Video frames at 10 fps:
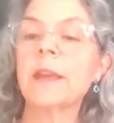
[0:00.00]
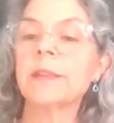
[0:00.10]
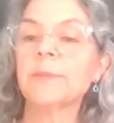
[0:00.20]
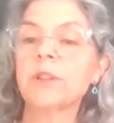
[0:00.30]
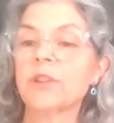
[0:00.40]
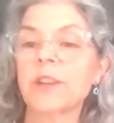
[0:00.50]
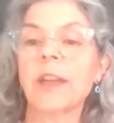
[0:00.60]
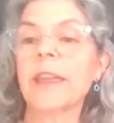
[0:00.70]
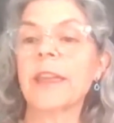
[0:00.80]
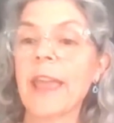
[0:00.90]
as much as I
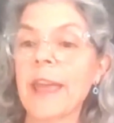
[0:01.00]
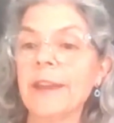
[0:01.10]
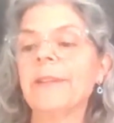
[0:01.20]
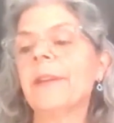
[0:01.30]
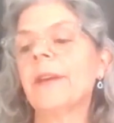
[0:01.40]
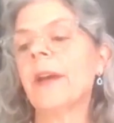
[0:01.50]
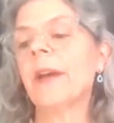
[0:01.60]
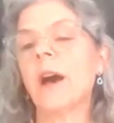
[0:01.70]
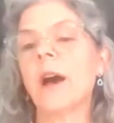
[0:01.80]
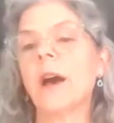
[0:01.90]
can.
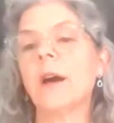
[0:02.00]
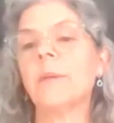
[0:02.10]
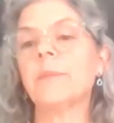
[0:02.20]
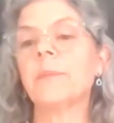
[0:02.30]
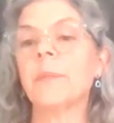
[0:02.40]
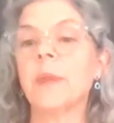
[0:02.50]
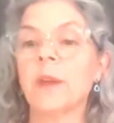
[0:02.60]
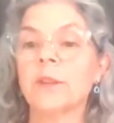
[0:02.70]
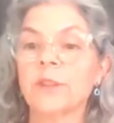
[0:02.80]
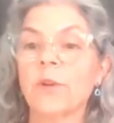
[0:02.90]

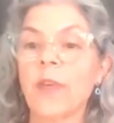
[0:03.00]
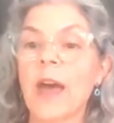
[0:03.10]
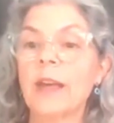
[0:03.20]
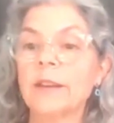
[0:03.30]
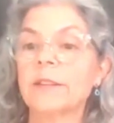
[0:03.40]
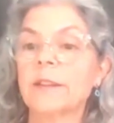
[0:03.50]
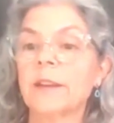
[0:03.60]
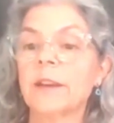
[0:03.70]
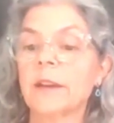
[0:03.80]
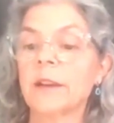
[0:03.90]
So that
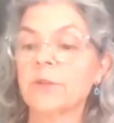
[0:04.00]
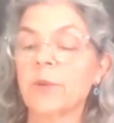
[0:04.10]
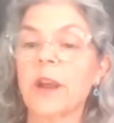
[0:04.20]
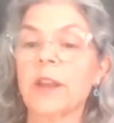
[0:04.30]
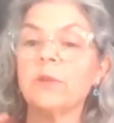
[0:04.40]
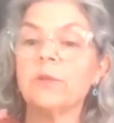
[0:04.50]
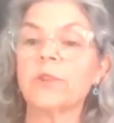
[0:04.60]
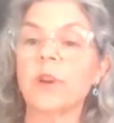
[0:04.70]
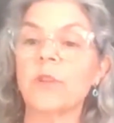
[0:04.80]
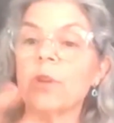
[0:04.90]
is what I use
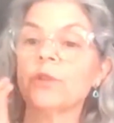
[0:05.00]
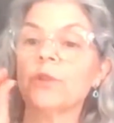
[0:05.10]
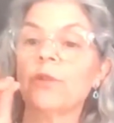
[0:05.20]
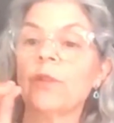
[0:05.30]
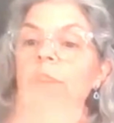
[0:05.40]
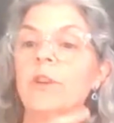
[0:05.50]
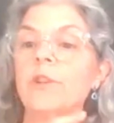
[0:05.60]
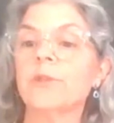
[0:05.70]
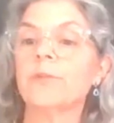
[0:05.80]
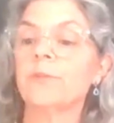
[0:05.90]
on those two
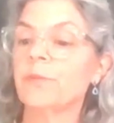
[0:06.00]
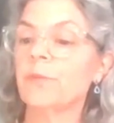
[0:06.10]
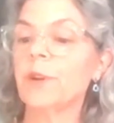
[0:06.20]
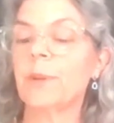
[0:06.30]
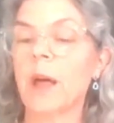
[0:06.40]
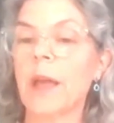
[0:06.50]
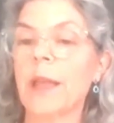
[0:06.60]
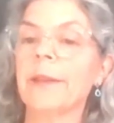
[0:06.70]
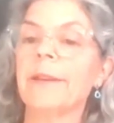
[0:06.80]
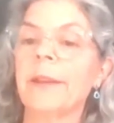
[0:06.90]
fingers,
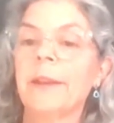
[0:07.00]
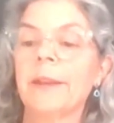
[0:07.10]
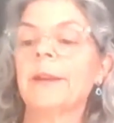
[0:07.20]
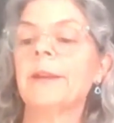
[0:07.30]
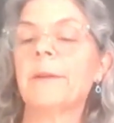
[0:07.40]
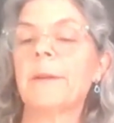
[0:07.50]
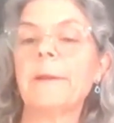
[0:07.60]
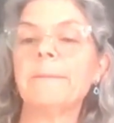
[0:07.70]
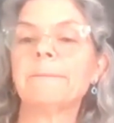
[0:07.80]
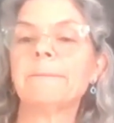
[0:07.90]
reapplying. Okay.
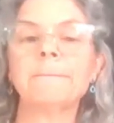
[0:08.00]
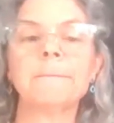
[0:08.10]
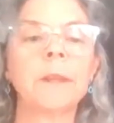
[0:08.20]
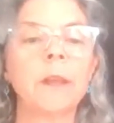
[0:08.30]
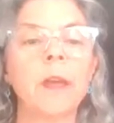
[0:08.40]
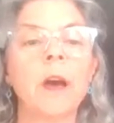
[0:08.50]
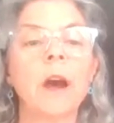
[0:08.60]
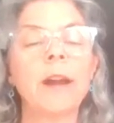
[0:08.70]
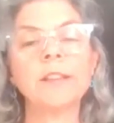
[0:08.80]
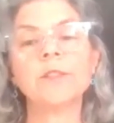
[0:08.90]

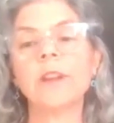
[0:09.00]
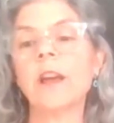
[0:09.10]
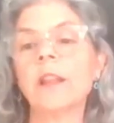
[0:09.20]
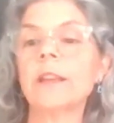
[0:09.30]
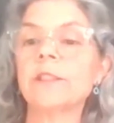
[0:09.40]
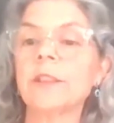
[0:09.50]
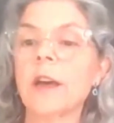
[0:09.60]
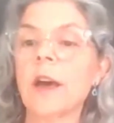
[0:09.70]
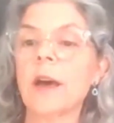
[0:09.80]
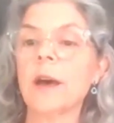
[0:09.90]
All right, so now let's
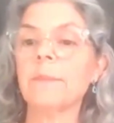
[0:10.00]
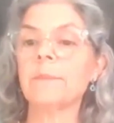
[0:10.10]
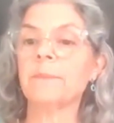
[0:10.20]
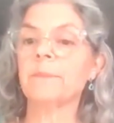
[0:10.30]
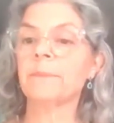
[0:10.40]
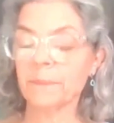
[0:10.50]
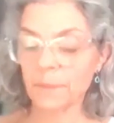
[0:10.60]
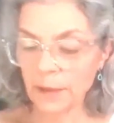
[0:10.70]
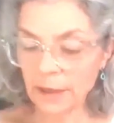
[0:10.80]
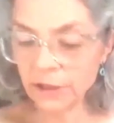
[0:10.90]

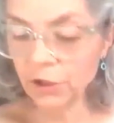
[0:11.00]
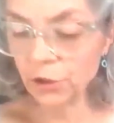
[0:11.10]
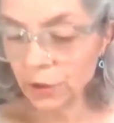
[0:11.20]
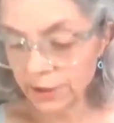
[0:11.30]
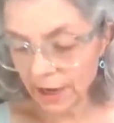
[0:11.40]
do the